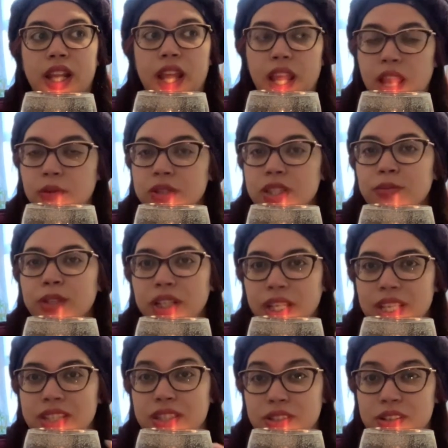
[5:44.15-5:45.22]
I, I, was able to
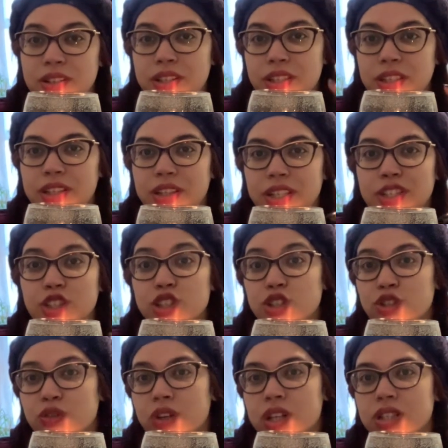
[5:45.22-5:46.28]
get certain other things
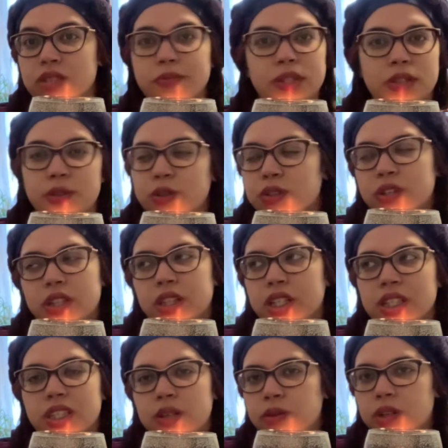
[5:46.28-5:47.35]
addressed, but there were certain
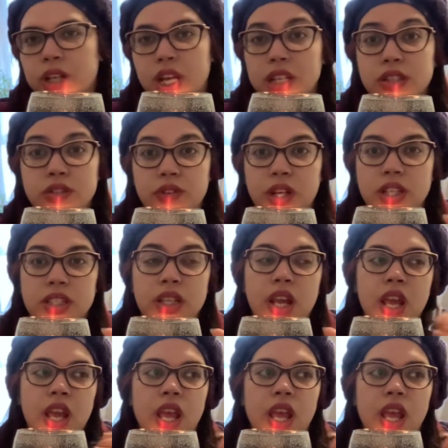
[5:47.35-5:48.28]
things that were not addressed.